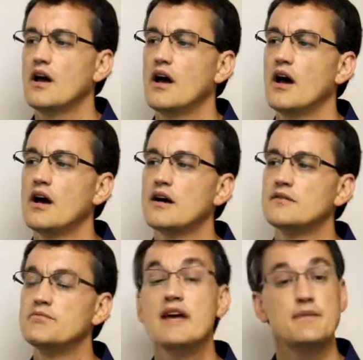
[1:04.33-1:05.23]

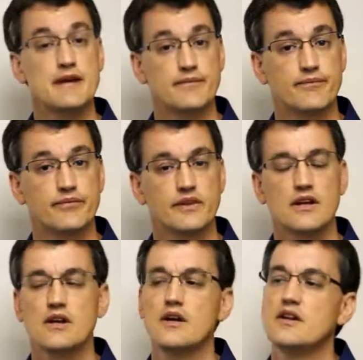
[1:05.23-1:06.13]
Maybe.
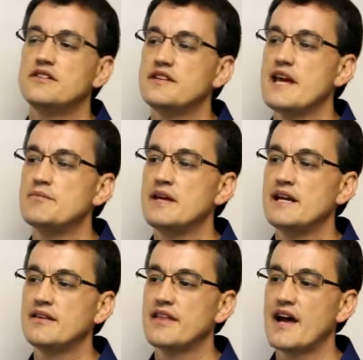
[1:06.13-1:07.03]
Did they
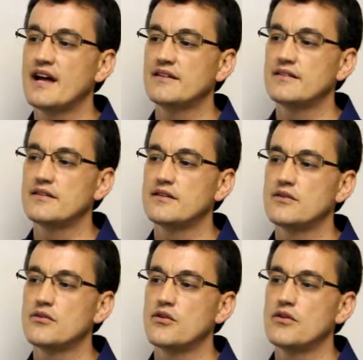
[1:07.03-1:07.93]
mean that
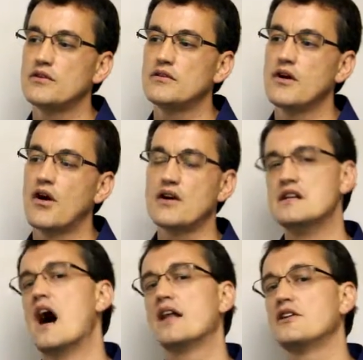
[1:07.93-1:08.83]
our
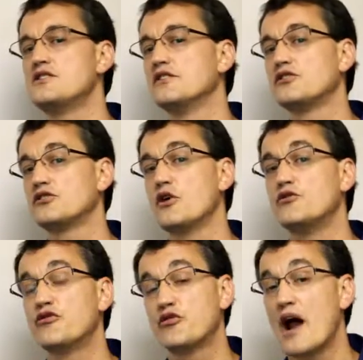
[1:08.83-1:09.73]
knowledge is so
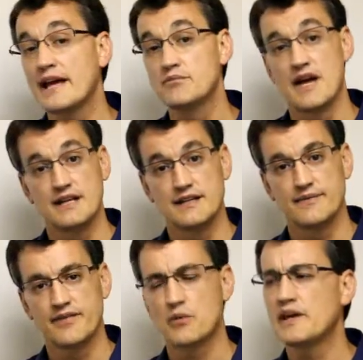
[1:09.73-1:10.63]
fragmented
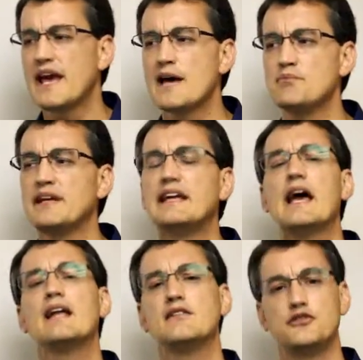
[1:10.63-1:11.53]
that we can't
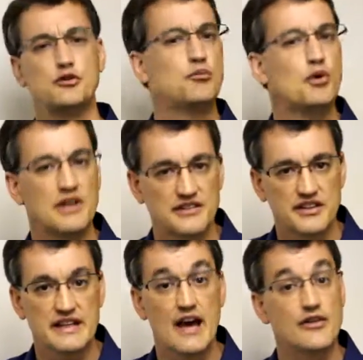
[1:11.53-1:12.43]
begin to put it
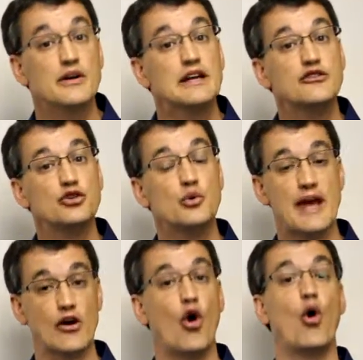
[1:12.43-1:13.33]
together into
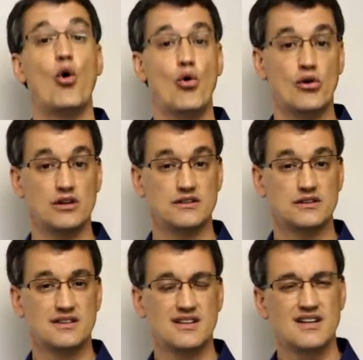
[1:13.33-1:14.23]
a whole?
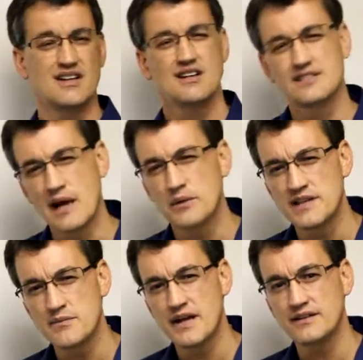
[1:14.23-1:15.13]
Is that what
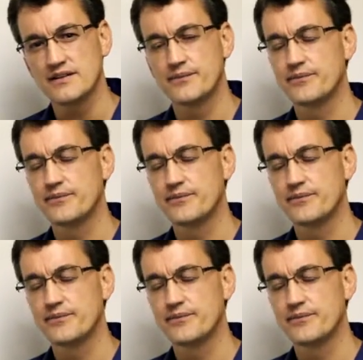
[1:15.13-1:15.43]
they meant?